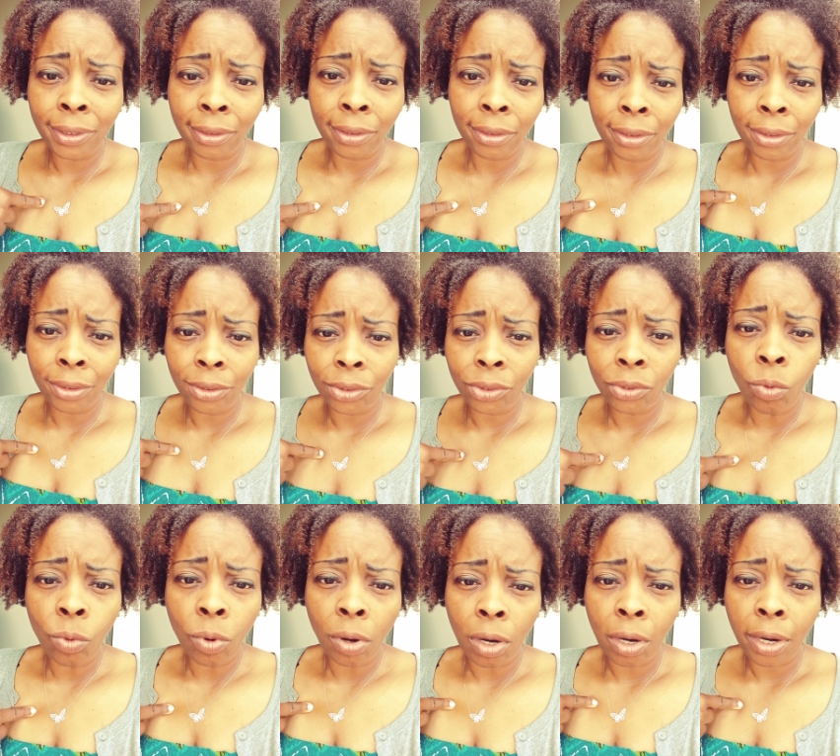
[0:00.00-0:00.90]
sisters
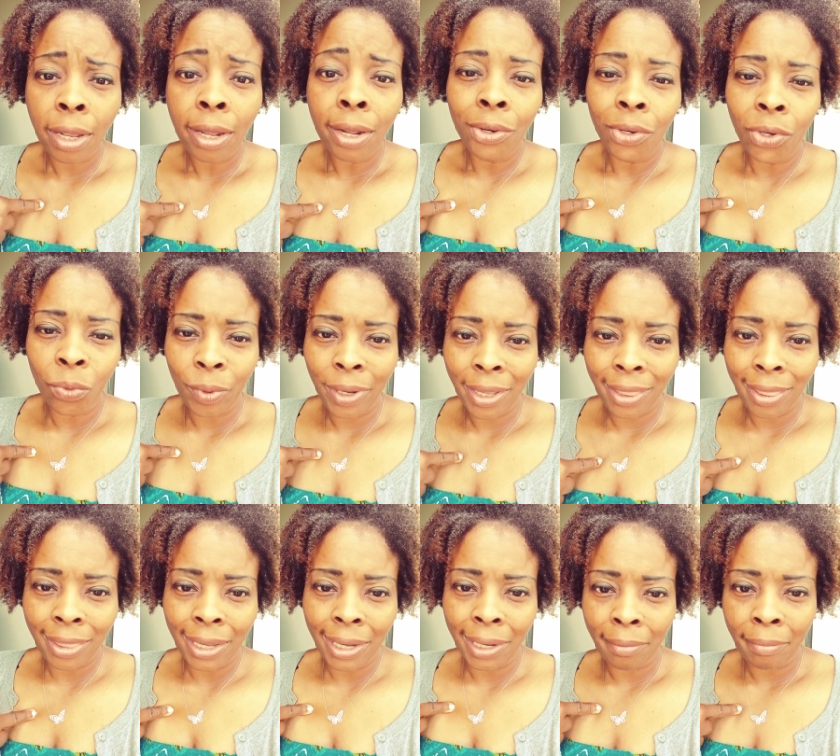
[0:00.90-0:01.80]
who are doing
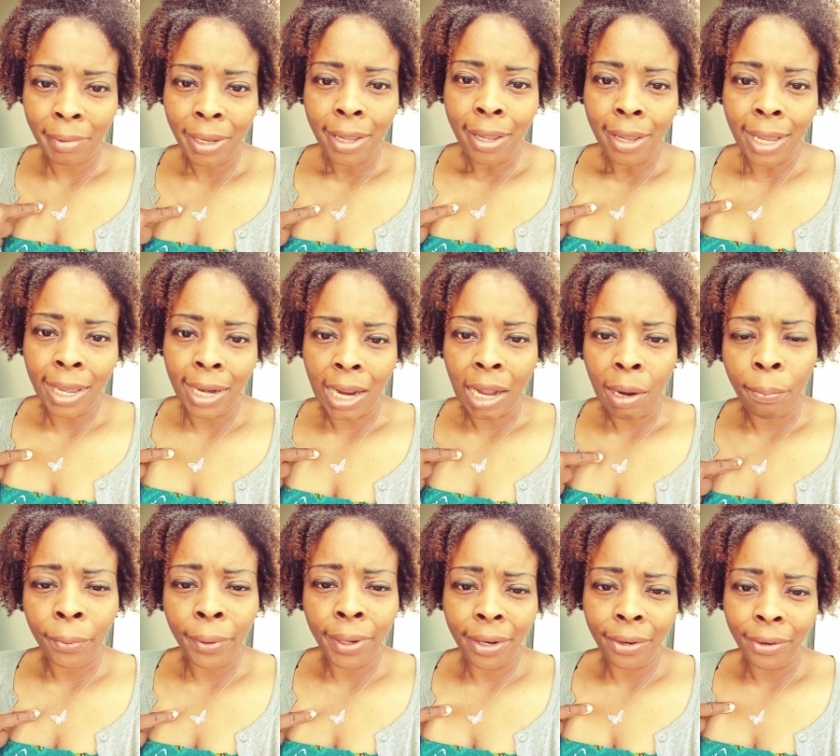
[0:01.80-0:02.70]
them and
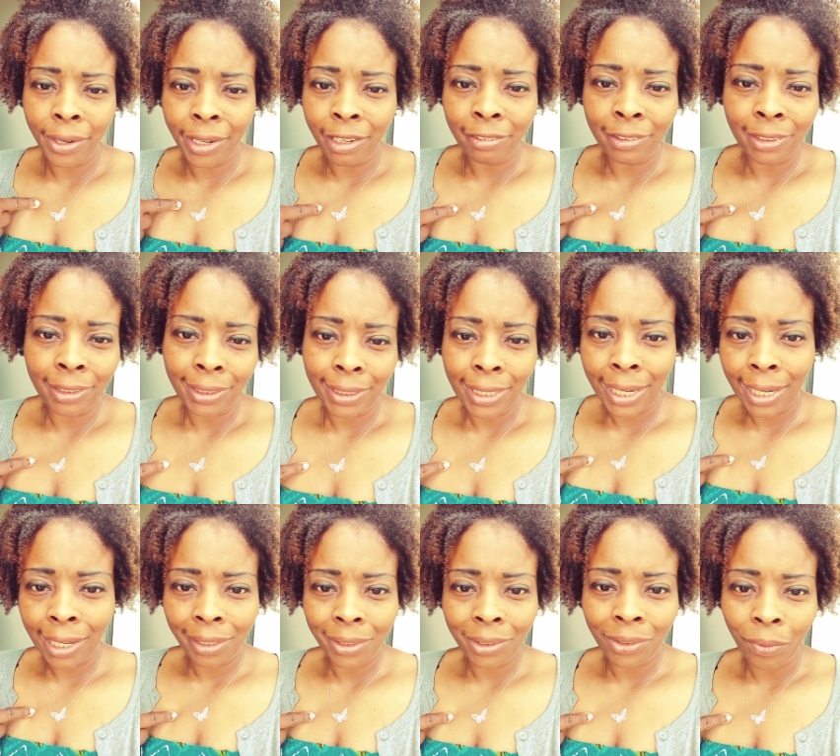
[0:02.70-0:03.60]
operating in their gifts and
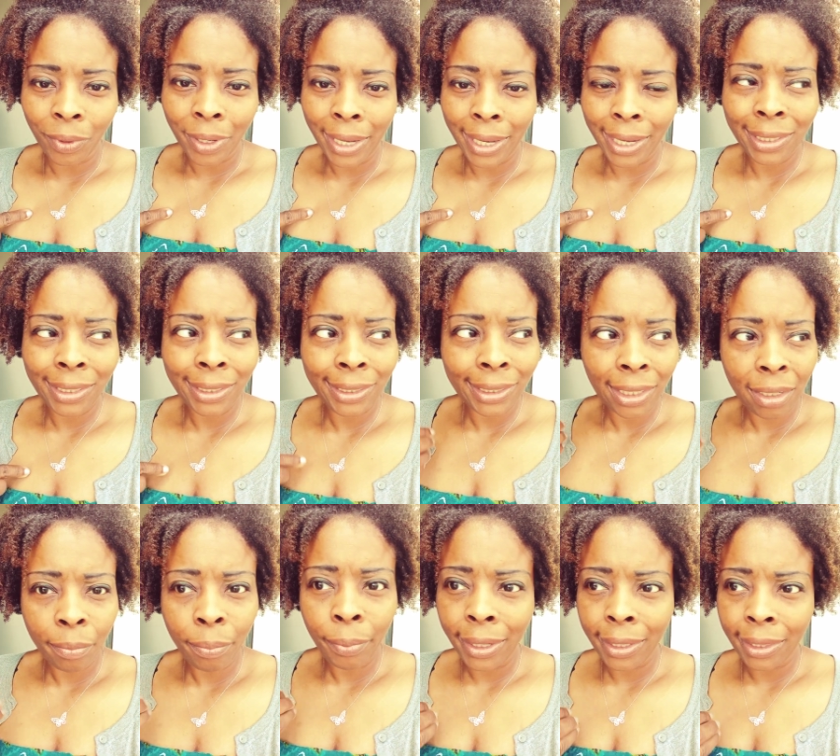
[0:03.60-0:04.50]
talents. Okay.
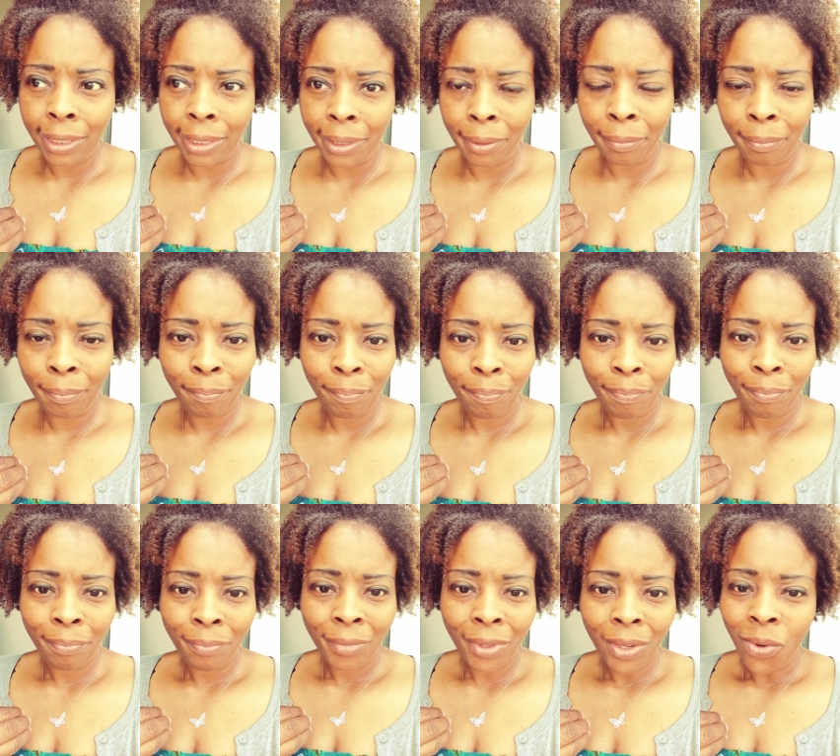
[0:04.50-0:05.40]
Celebrate them,
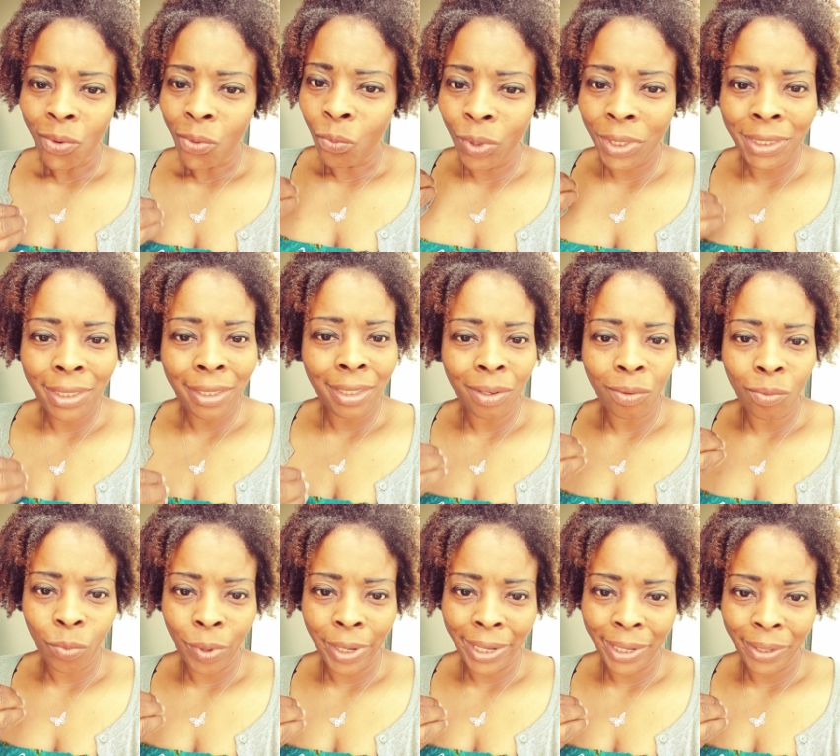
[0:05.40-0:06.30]
wishing
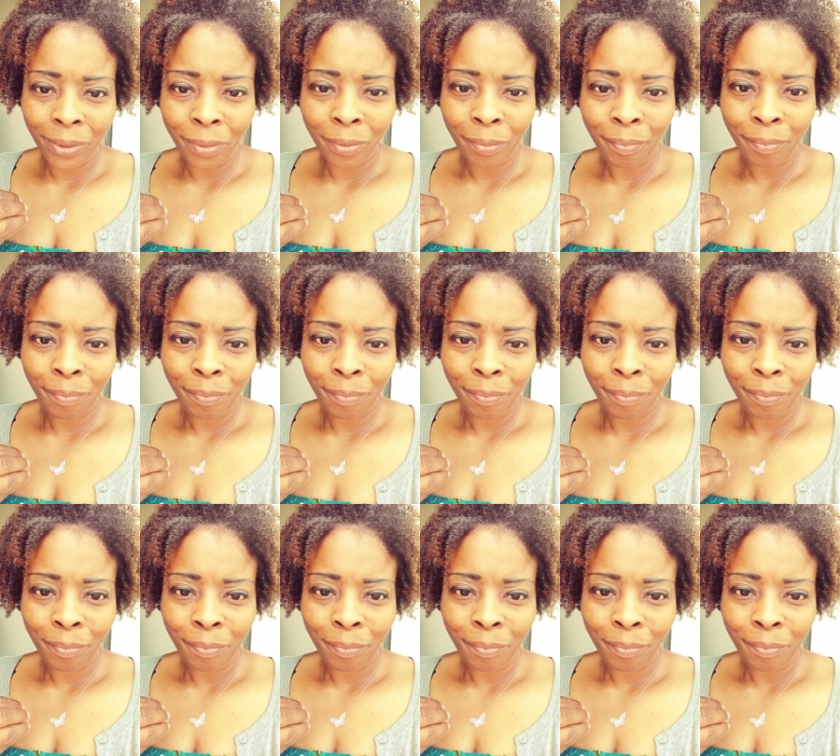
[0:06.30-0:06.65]
them well.